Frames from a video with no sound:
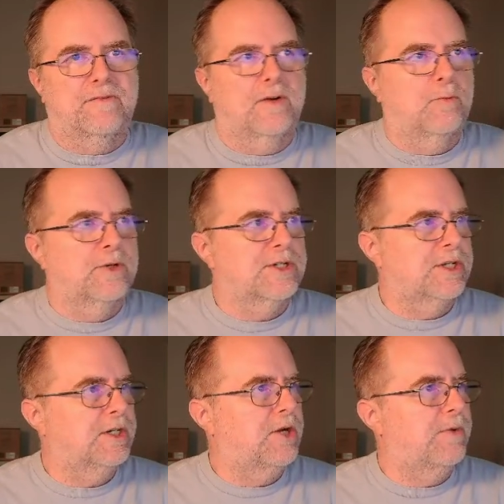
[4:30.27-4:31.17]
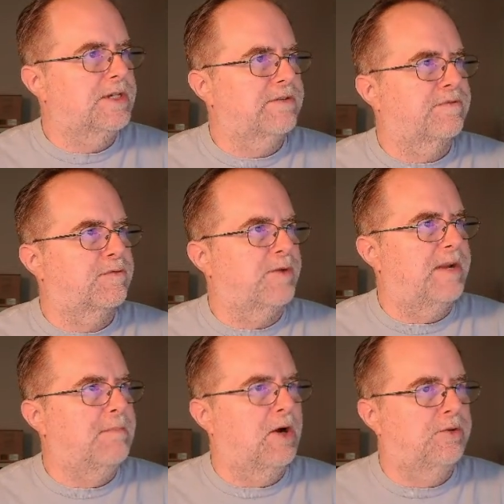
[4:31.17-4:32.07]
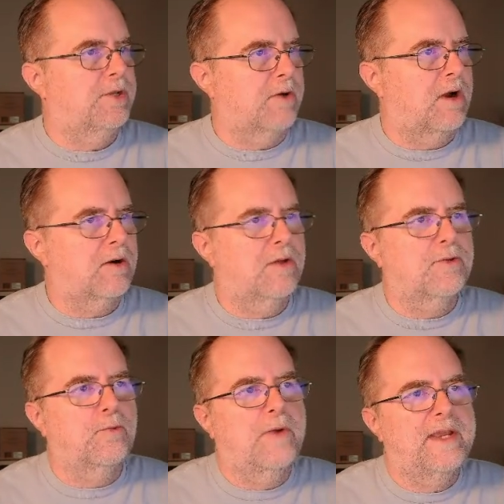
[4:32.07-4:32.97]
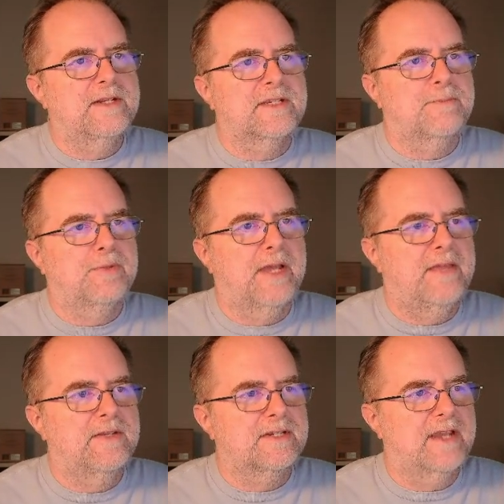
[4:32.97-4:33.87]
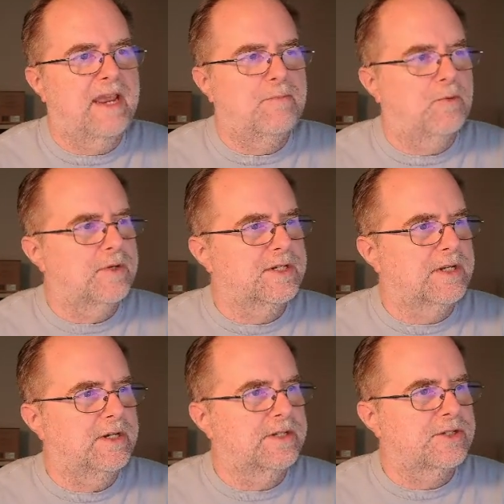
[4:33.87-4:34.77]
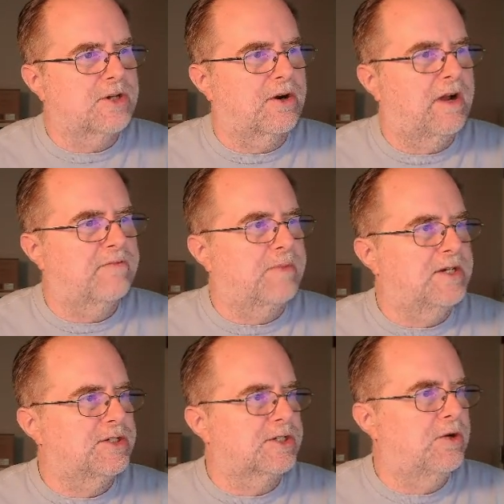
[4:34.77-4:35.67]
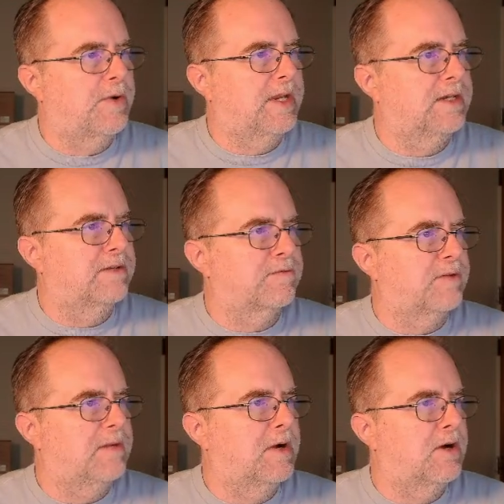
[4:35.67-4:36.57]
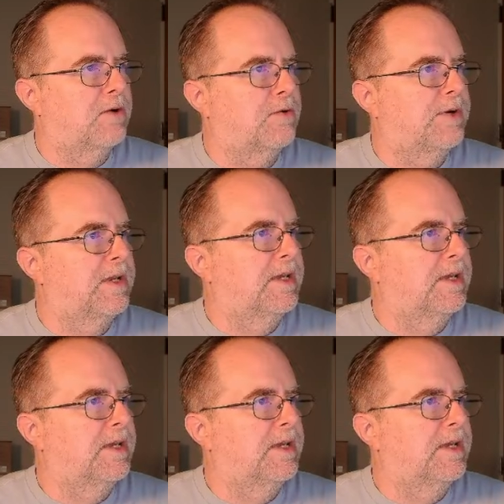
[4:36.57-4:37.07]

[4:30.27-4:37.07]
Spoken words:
We're just going to go into free mode. There are other ways to play this game, but we're just going to start off by just going into free mode.